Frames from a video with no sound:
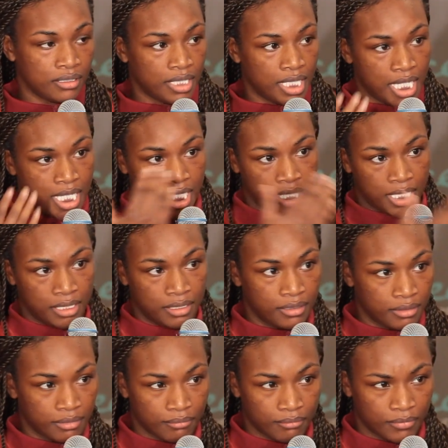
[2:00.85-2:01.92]
and
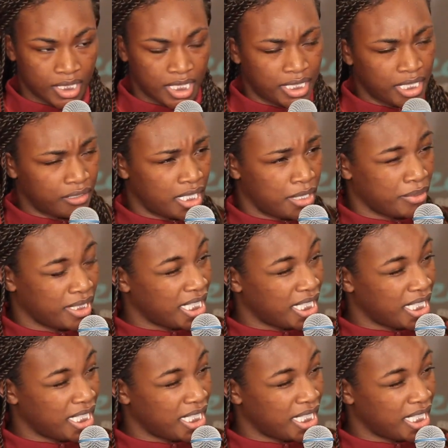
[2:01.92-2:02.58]
I think her name was